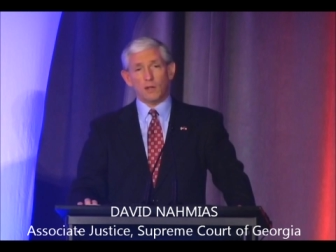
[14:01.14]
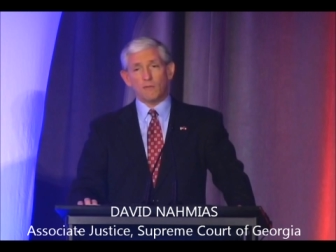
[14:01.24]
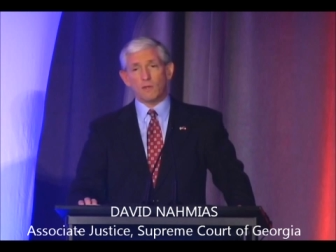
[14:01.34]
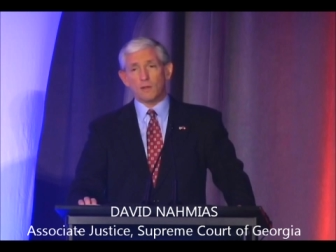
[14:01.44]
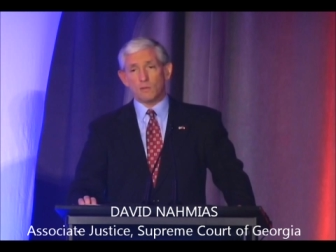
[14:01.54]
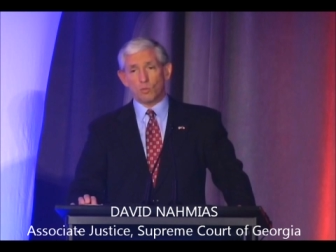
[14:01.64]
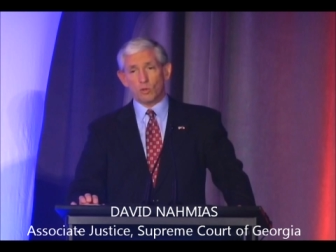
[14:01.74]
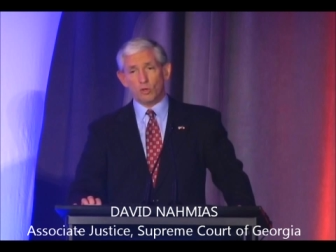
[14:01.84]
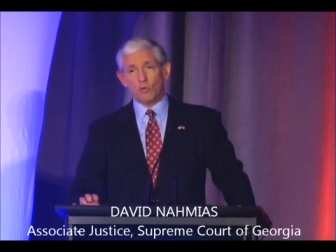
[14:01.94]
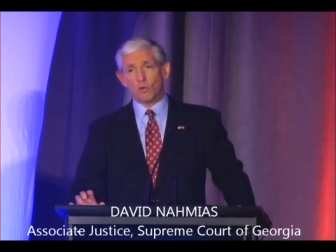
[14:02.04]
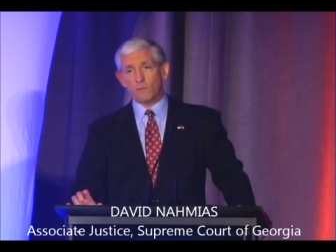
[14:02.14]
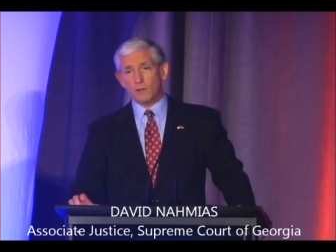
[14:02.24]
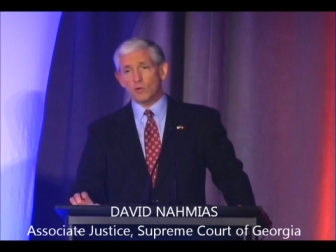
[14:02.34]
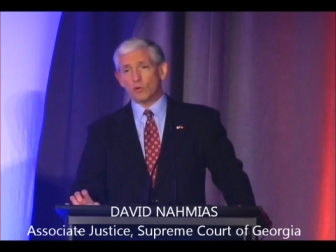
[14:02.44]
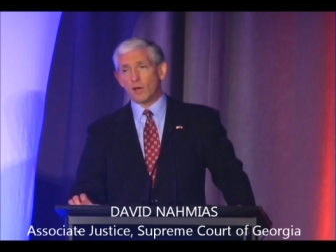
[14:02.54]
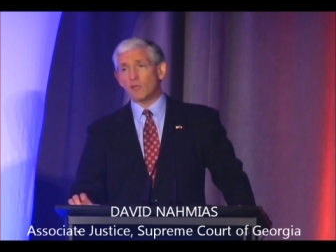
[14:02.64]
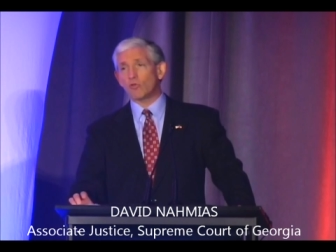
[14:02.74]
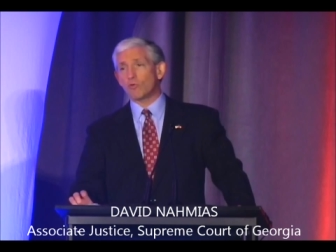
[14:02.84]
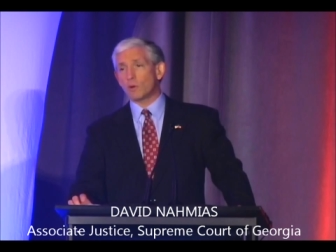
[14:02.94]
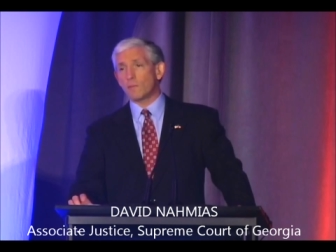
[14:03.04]
that when your appeal gets
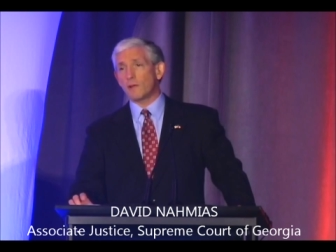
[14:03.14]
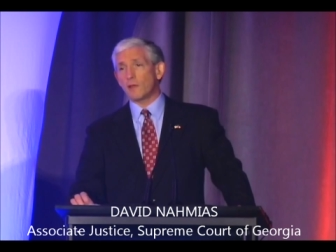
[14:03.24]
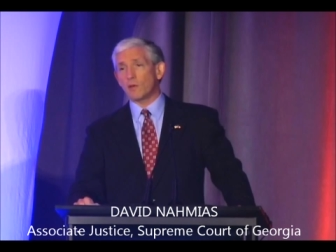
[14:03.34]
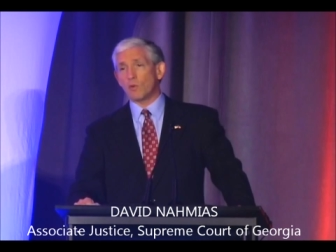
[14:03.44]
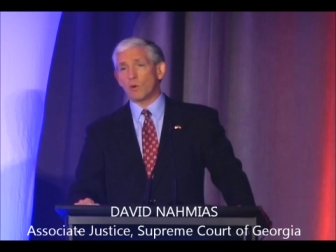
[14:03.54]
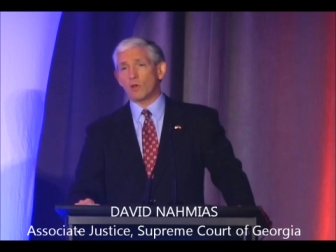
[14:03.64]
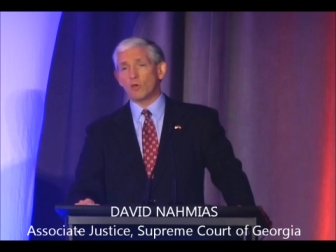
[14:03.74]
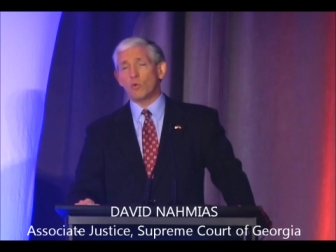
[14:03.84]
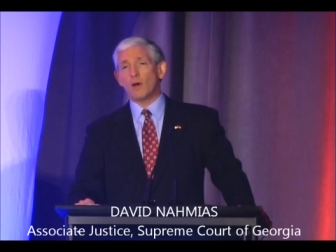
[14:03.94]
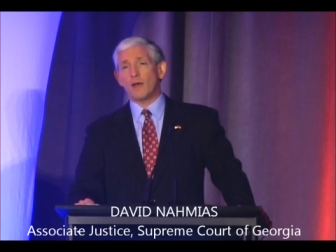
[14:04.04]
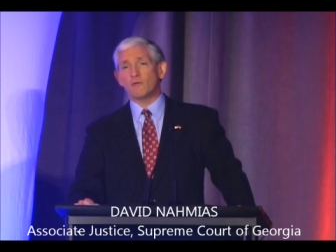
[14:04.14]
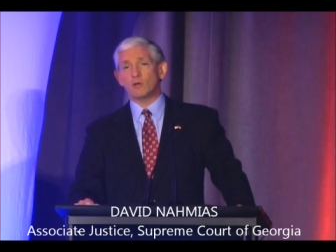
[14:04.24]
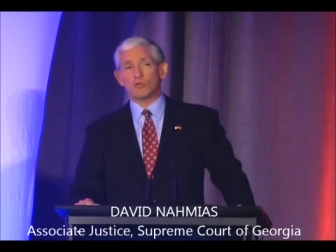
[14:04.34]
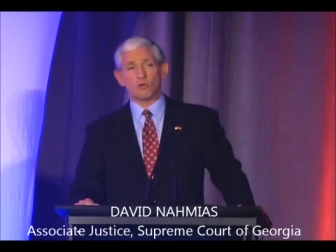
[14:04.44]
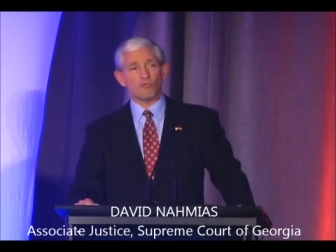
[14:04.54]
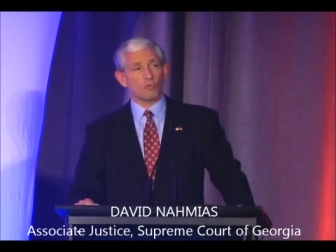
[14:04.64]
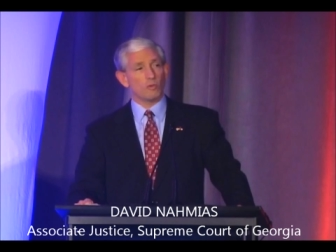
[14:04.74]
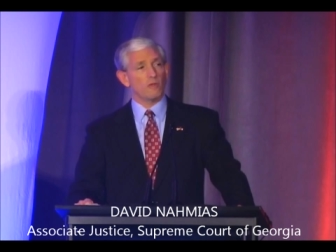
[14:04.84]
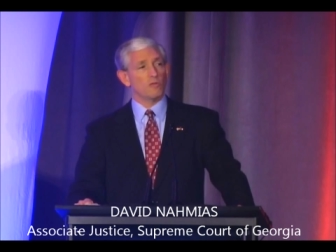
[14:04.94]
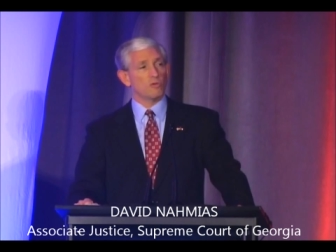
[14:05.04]
to an appellate court, you will have a decision
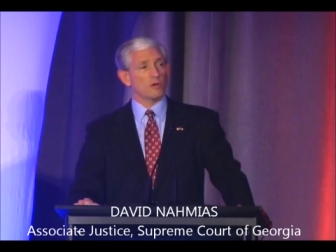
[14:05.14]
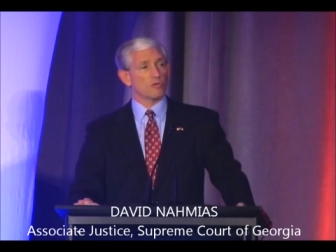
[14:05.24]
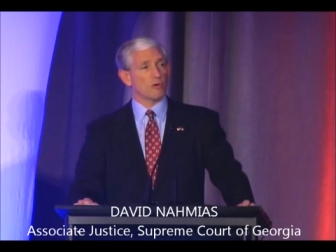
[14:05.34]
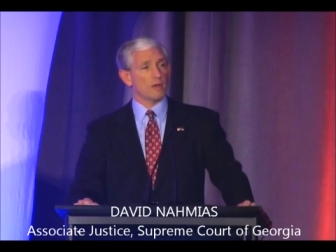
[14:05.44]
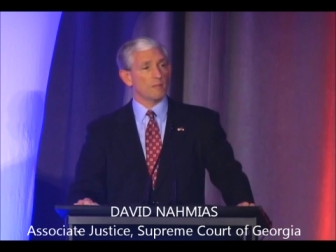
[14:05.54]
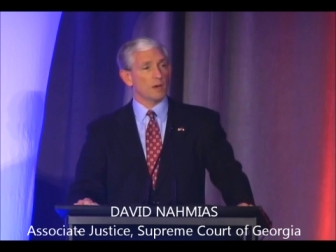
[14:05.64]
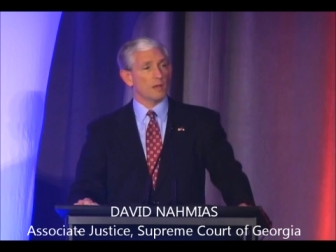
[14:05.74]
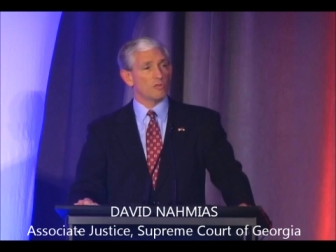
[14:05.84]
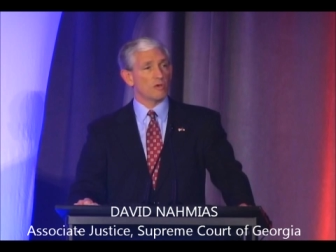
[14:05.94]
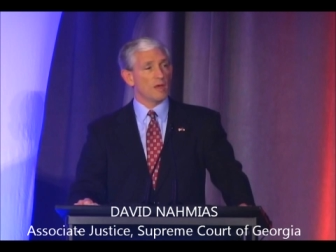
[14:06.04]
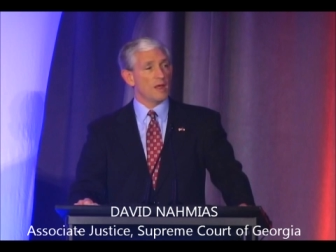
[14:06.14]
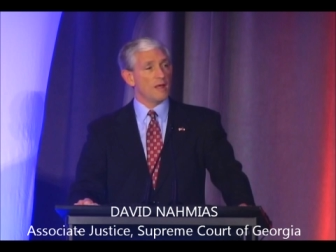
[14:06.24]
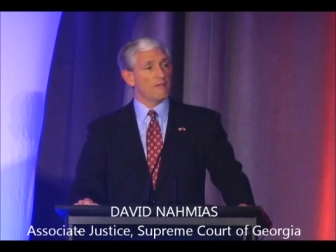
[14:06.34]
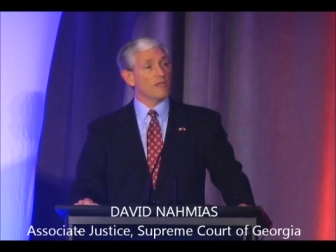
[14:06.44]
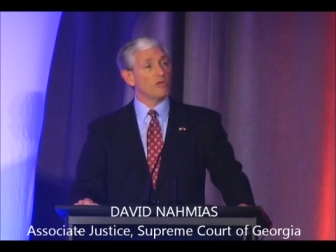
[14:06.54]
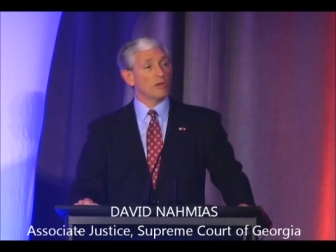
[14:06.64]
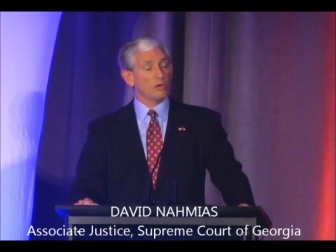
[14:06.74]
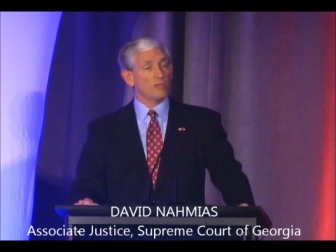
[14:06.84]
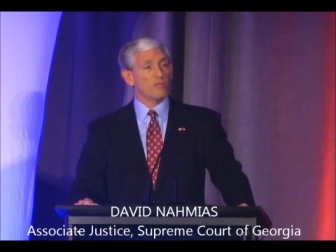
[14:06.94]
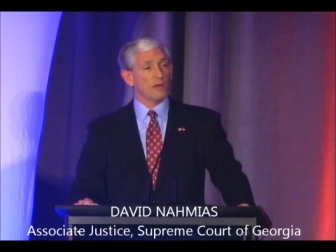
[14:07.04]
within six or eight months. That's a
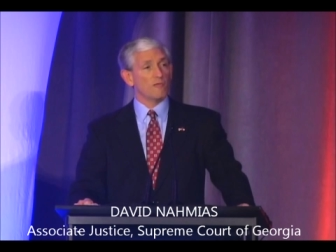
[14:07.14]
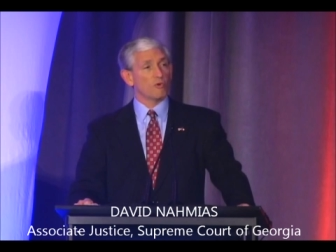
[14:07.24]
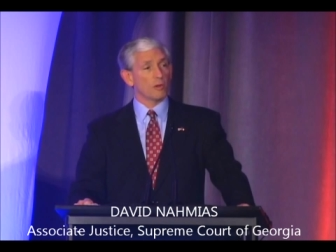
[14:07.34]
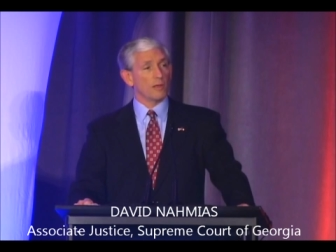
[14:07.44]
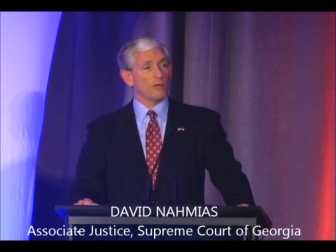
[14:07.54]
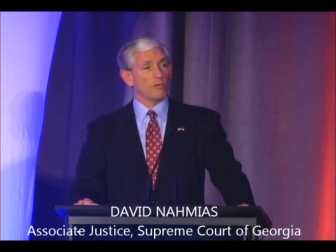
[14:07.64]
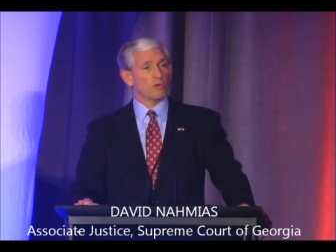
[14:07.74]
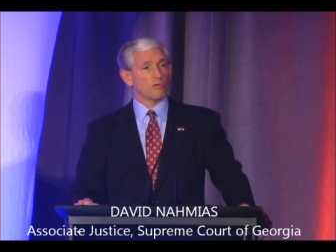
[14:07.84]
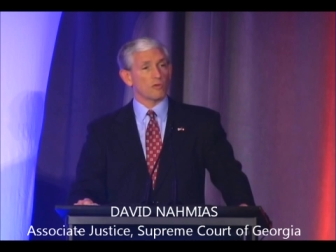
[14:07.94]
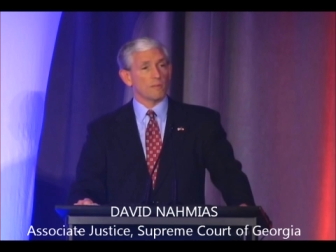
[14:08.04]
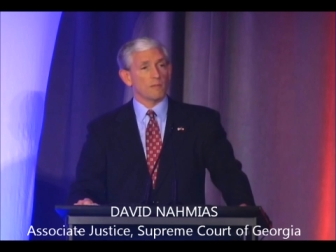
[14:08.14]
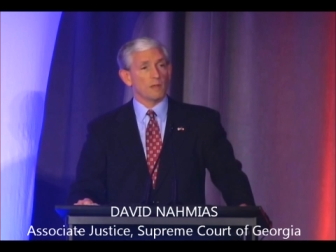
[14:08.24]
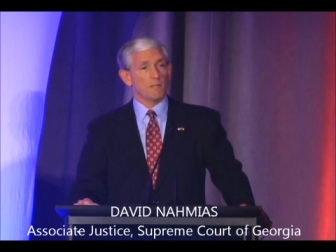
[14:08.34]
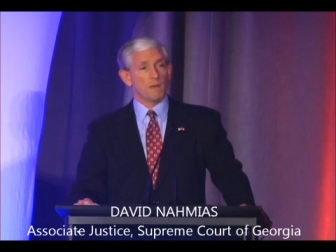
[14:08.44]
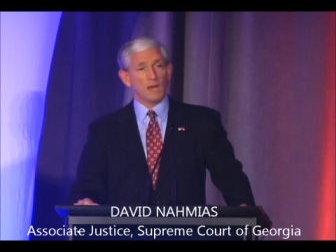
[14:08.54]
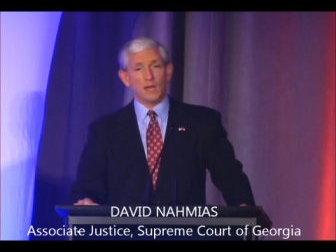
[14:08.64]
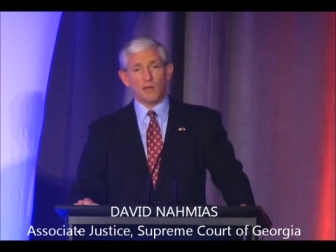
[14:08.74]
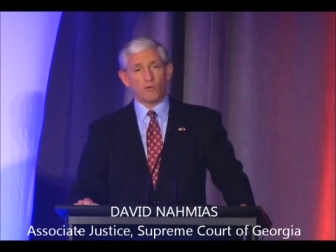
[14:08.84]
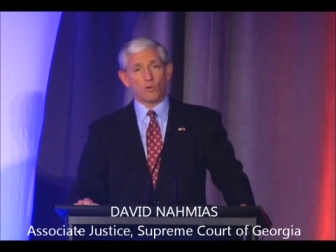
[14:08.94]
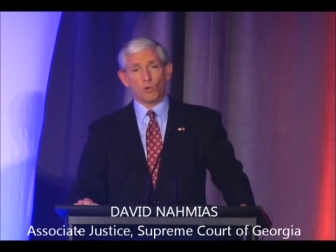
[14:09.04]
good thing for a legal system. In many
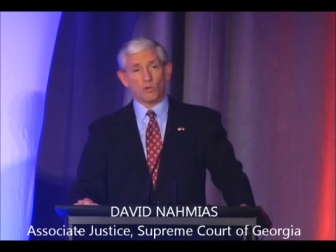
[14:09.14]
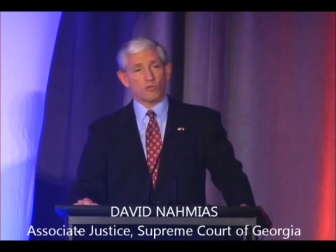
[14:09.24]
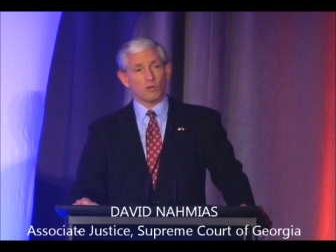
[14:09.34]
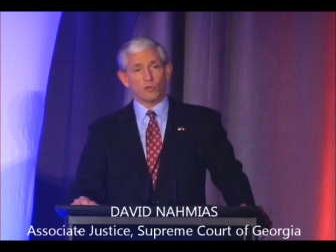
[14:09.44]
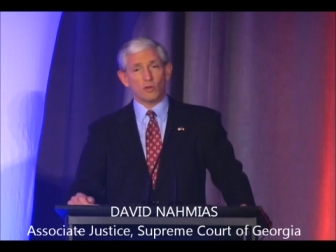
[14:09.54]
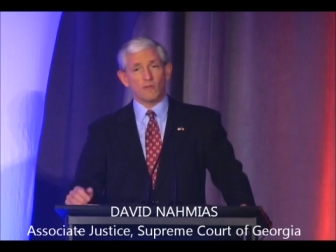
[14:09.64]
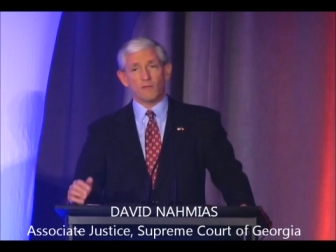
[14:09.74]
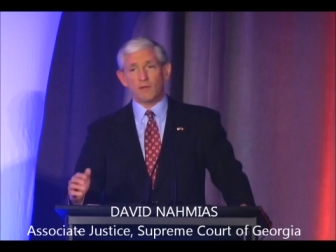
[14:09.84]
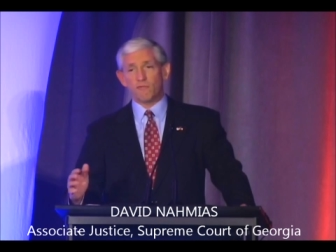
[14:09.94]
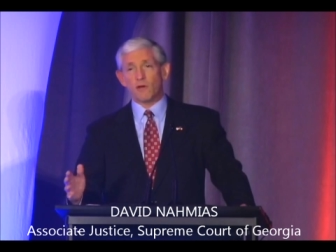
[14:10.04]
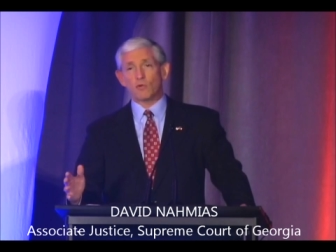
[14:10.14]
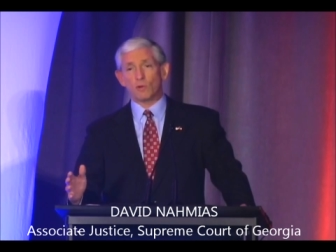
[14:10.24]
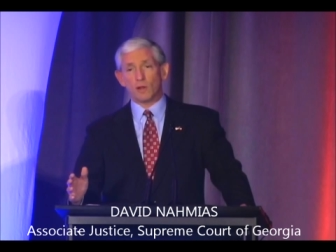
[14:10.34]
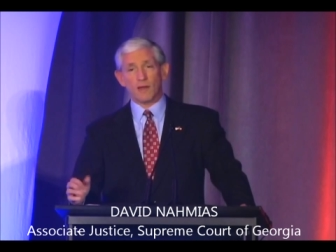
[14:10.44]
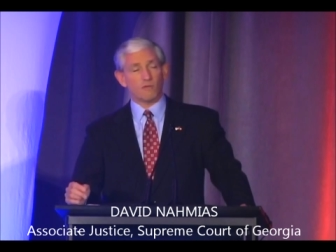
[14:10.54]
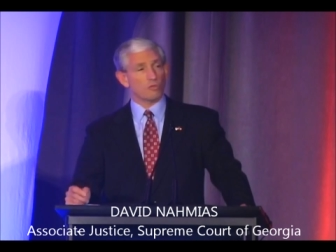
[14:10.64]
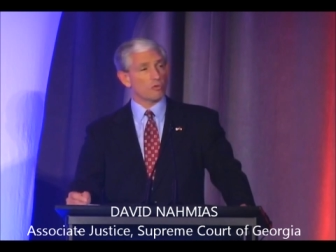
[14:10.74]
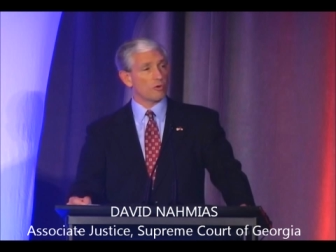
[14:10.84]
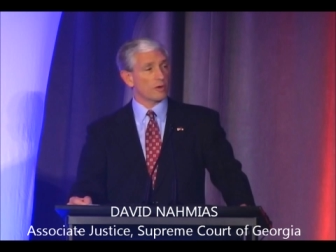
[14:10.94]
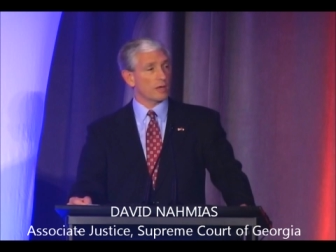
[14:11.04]
other courts, including the federal Eleventh
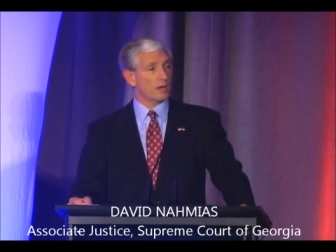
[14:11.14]
Circuit